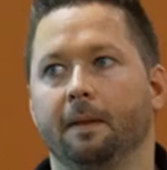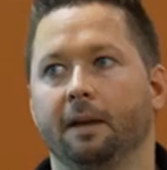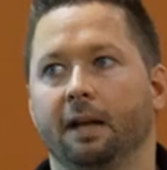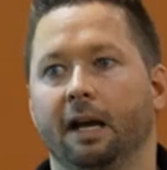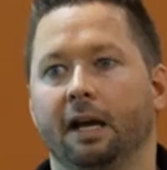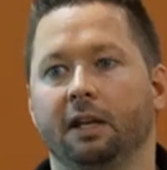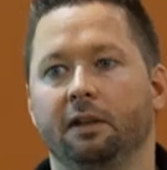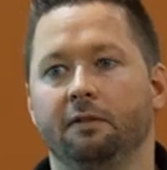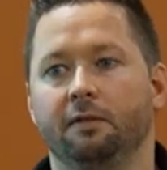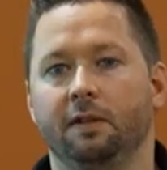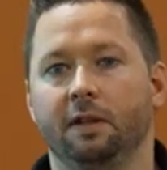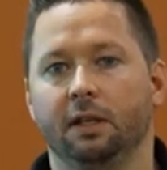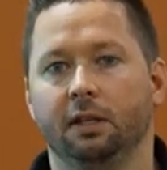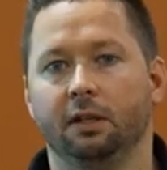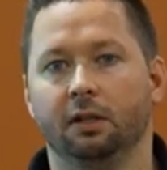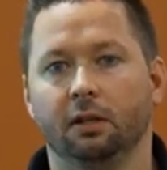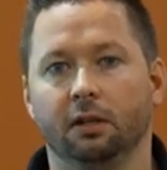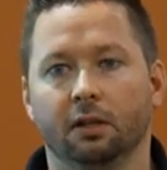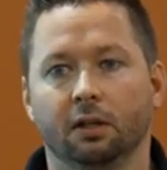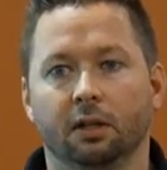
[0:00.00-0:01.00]
an
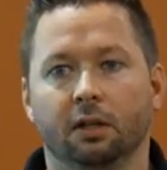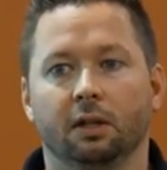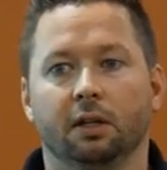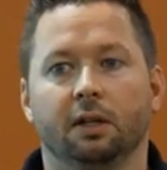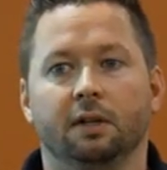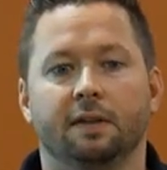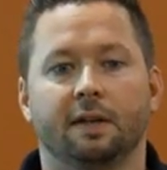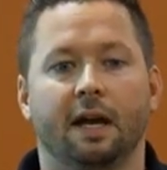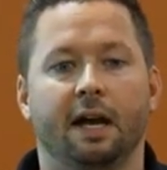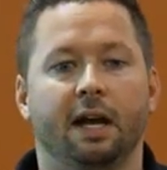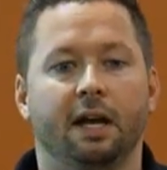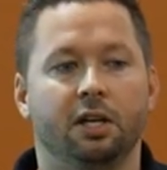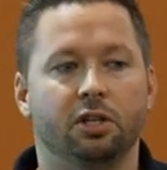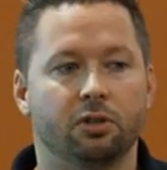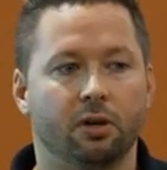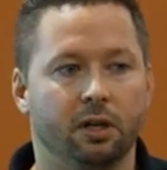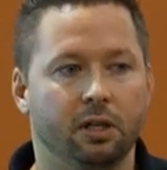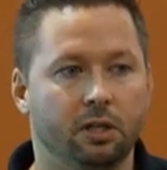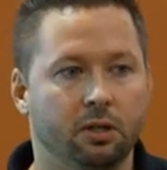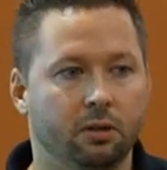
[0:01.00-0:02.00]
IV to
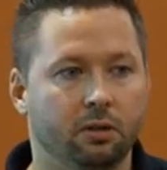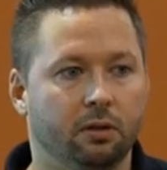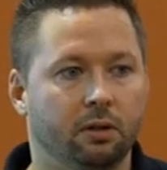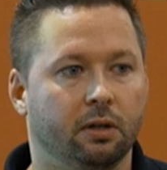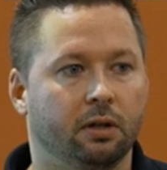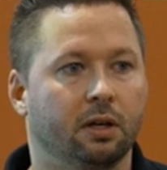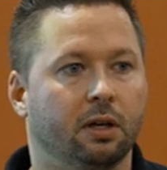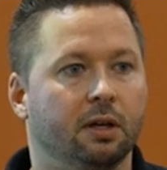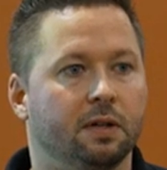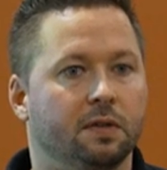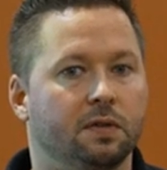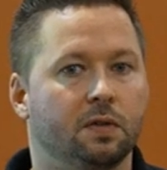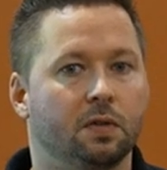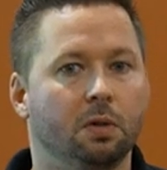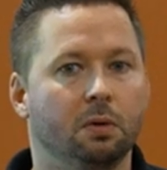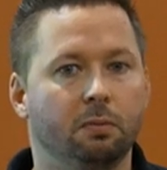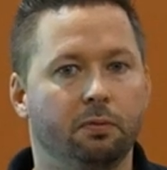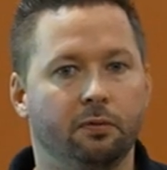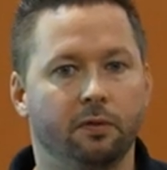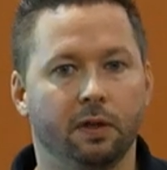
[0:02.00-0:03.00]
hydrate you and they're gonna
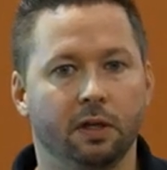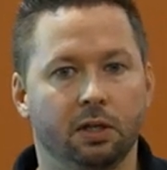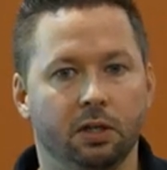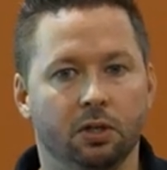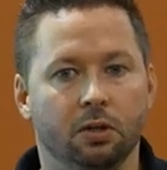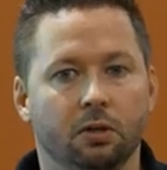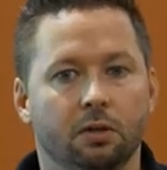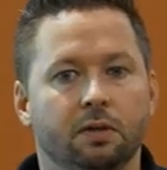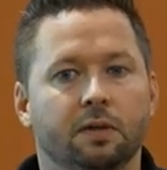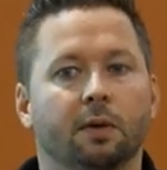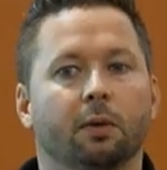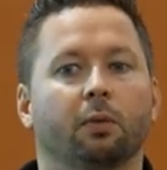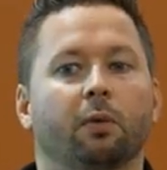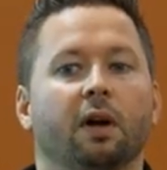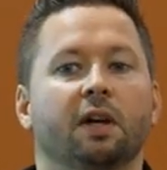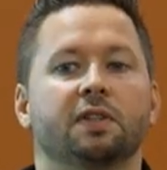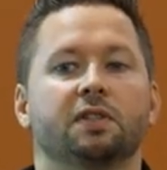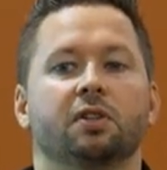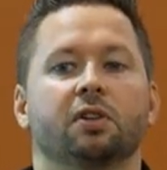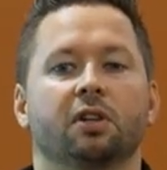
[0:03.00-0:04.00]
tube feed you to
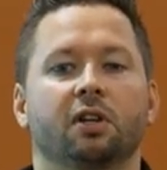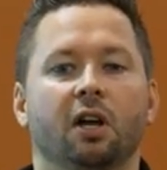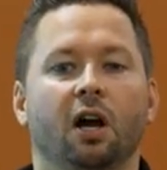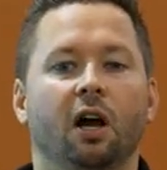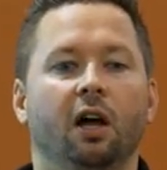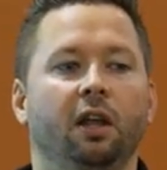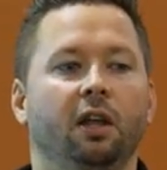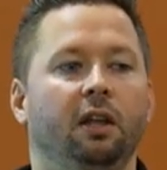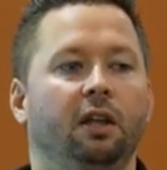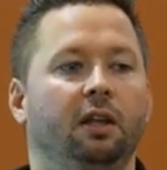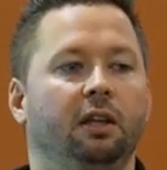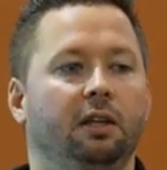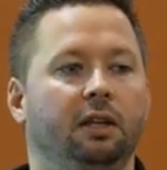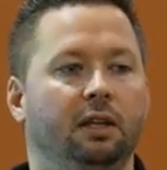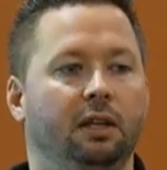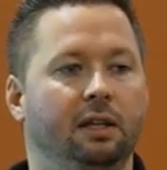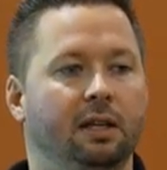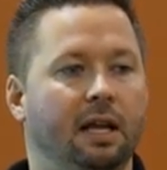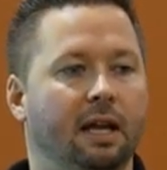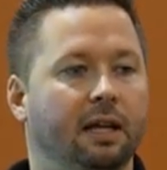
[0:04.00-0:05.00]
rest your gut
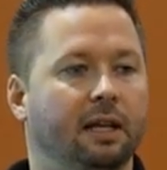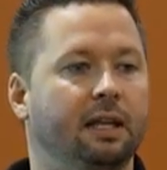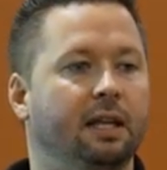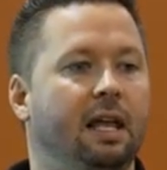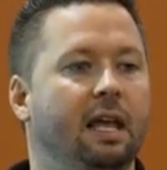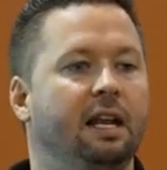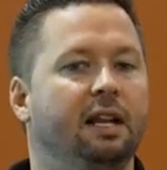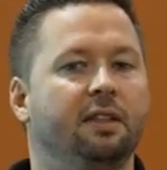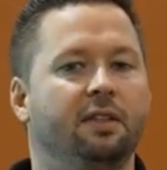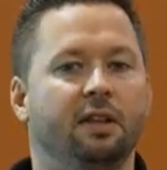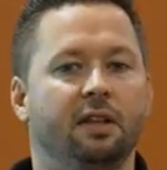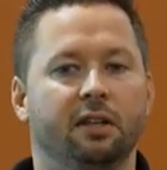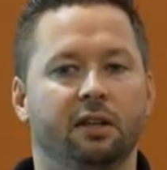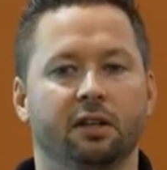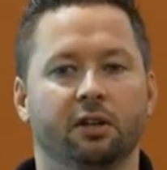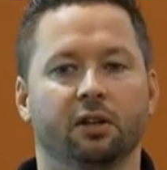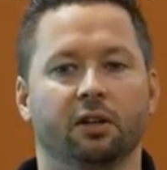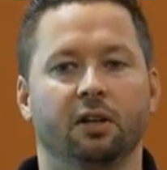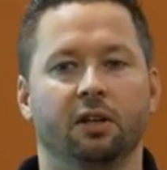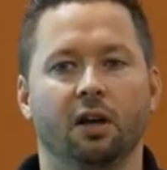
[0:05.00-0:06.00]
and not get anything
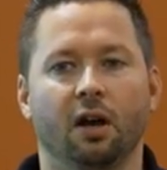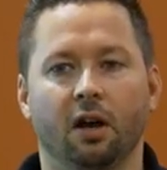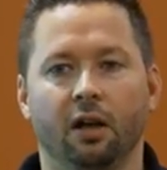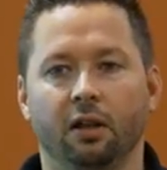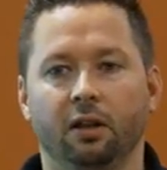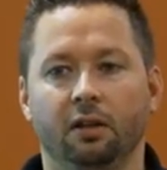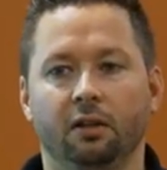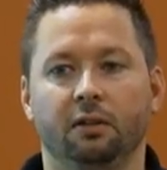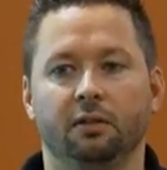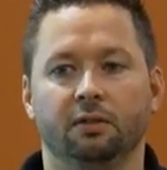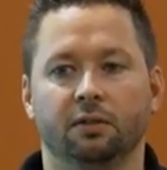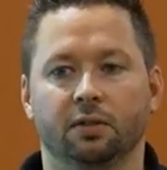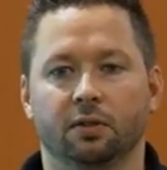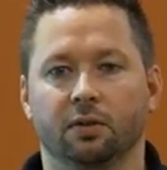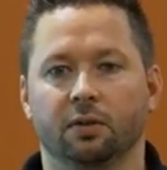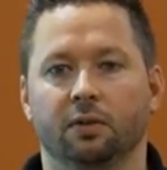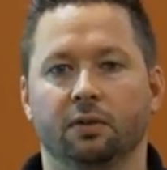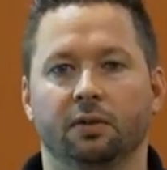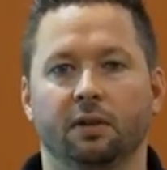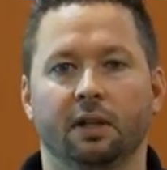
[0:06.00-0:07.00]
in your gut
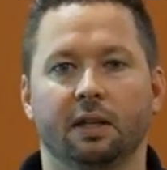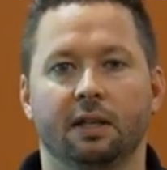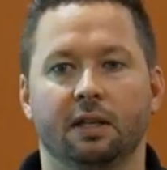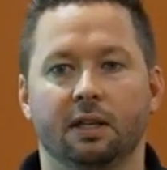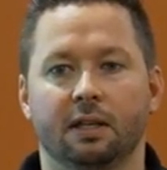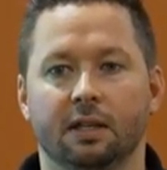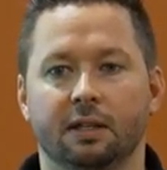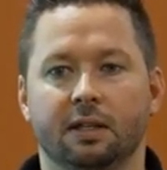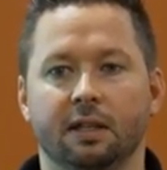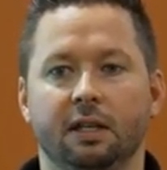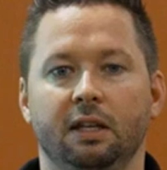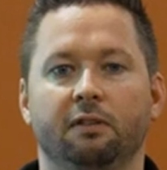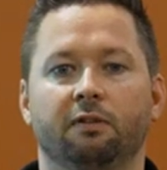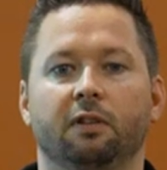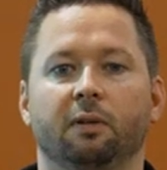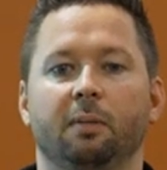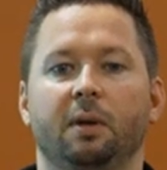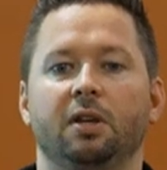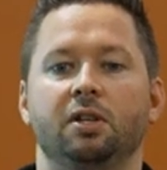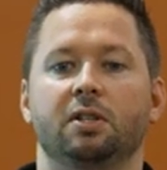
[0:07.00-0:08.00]
so they could get the
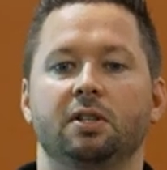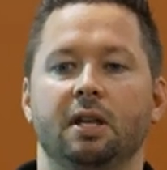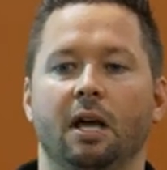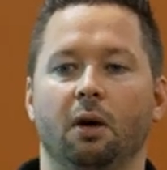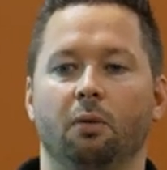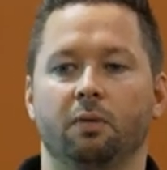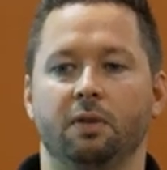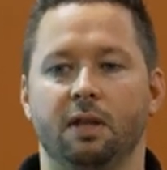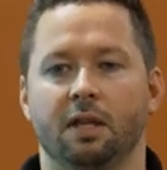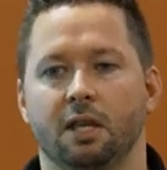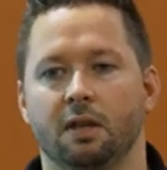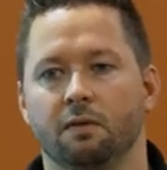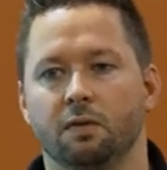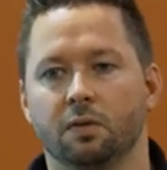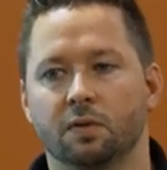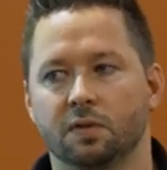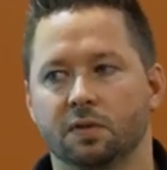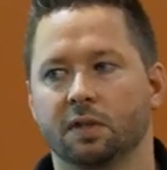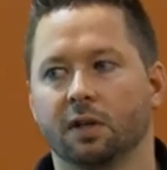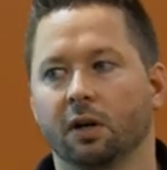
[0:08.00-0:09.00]
inflammation down when they give
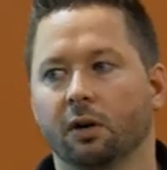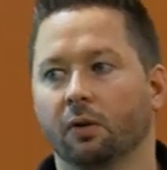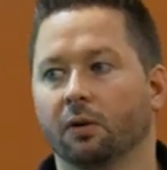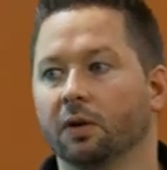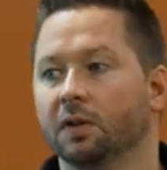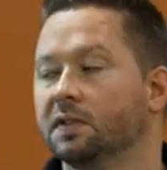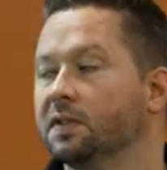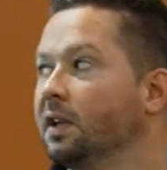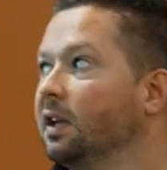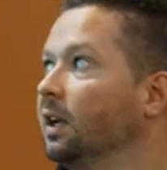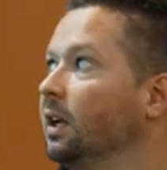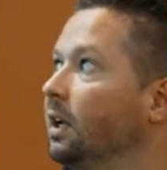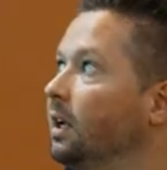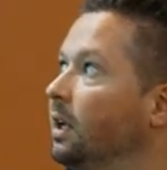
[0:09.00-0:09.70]
you steroids.